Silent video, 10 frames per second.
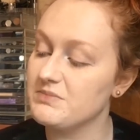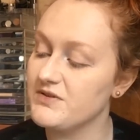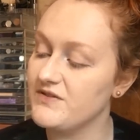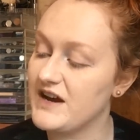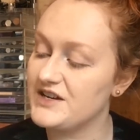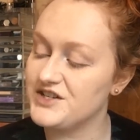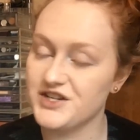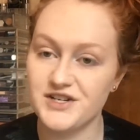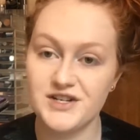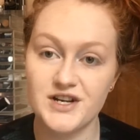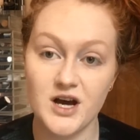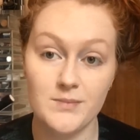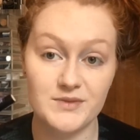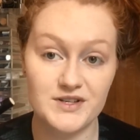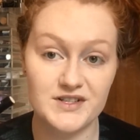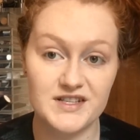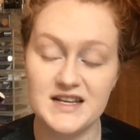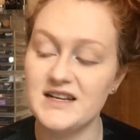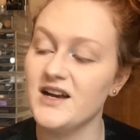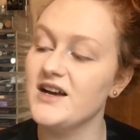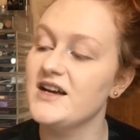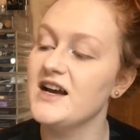Perfection concealer,